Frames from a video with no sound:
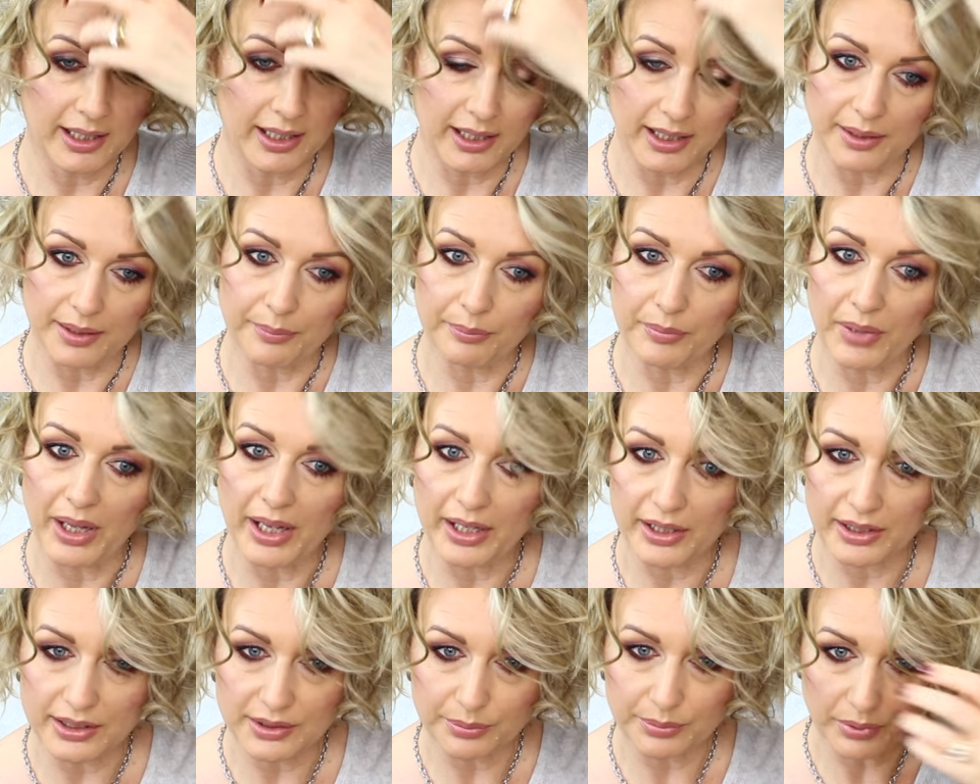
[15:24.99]
um,
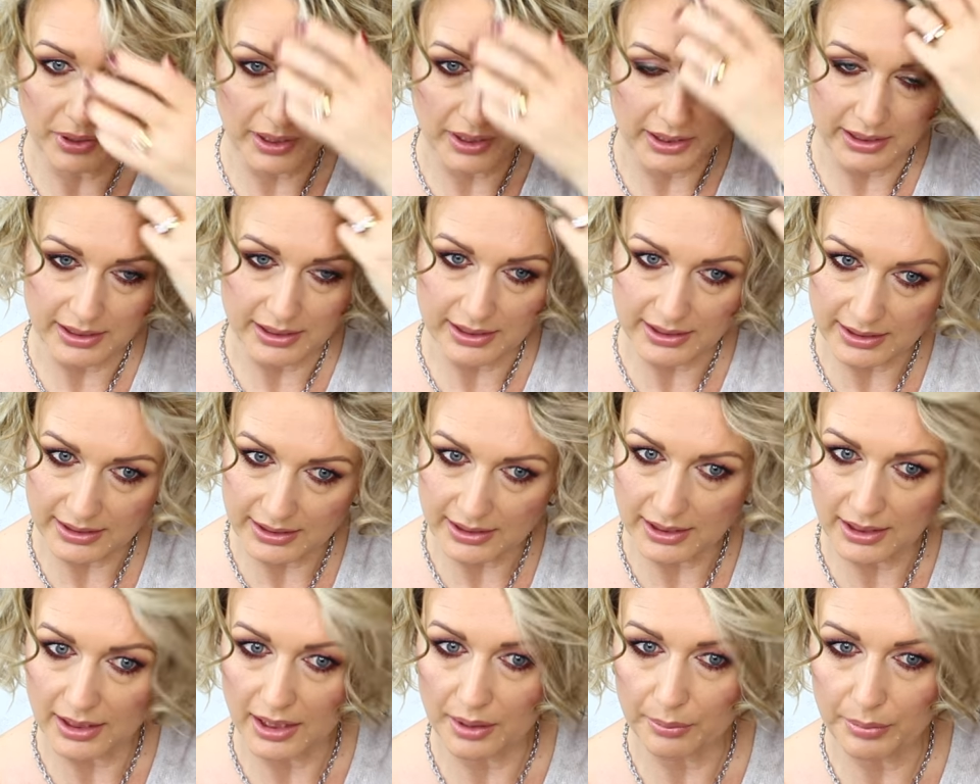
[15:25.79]
hairspray is
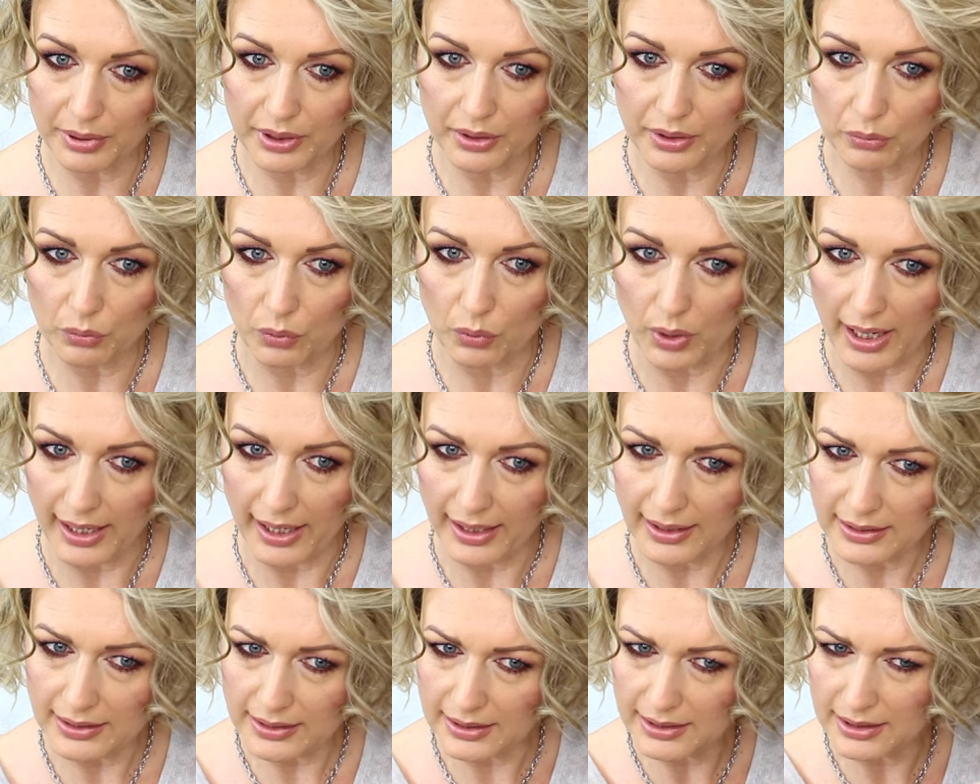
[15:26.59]
still a bit
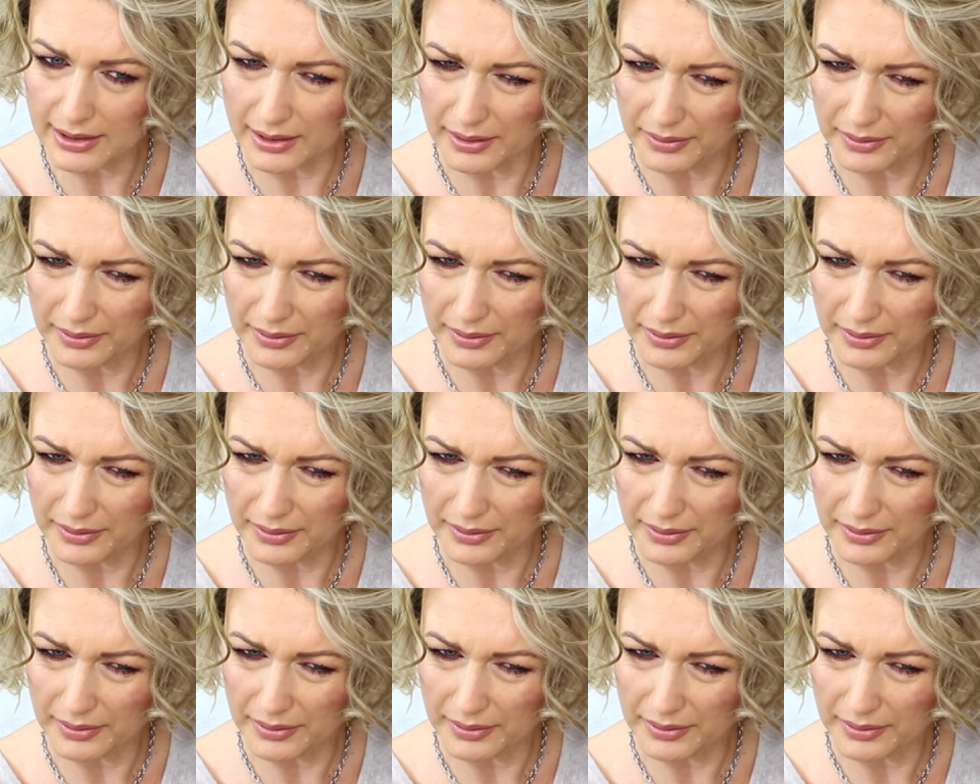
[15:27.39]
wet